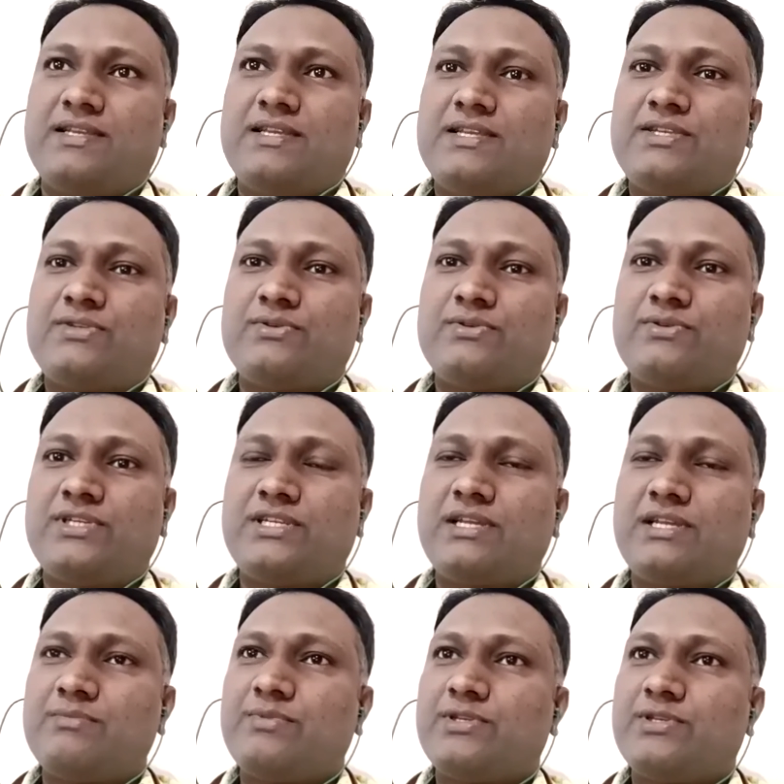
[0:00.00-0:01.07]
So it
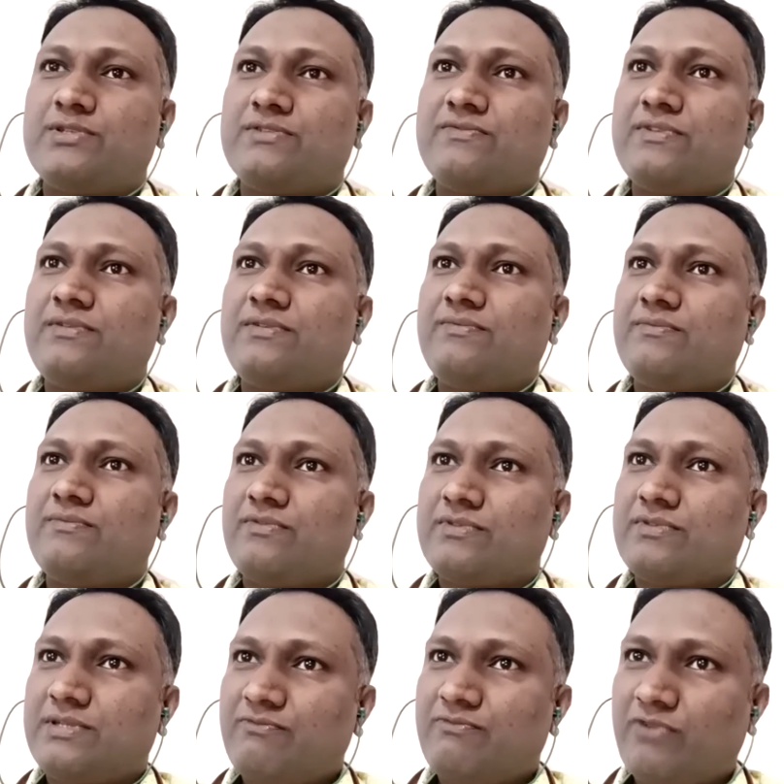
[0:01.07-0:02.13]
comes because of the
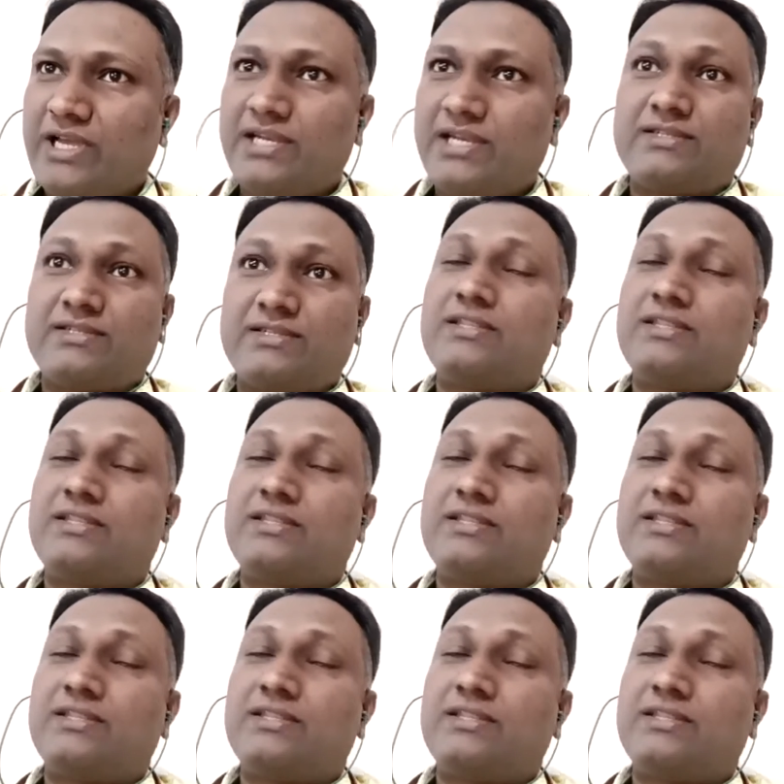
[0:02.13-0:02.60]
some viruses.